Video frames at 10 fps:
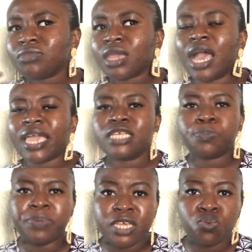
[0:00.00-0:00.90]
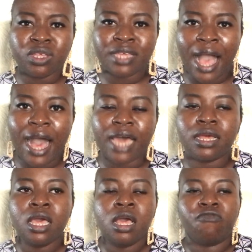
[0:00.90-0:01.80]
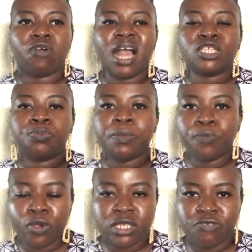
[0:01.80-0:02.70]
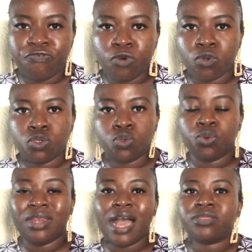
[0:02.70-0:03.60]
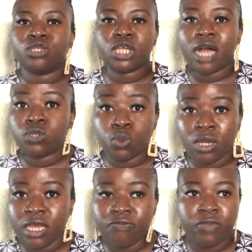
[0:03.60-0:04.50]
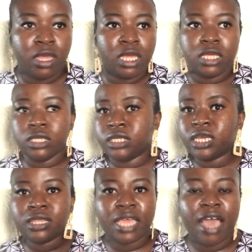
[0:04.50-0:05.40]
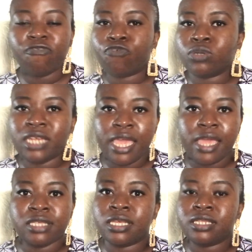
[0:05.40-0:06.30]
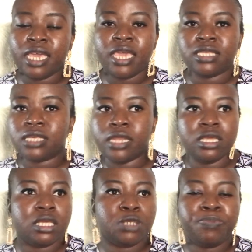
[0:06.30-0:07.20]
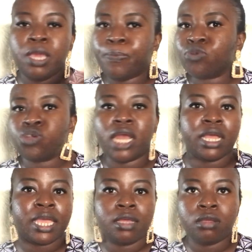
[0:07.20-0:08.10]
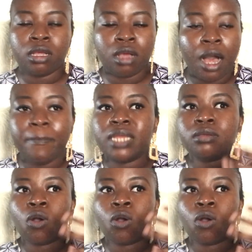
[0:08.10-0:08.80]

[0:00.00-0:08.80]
I guess, plead with God for God to be merciful to allow the child to live. He did that for days and days, and his people try to come and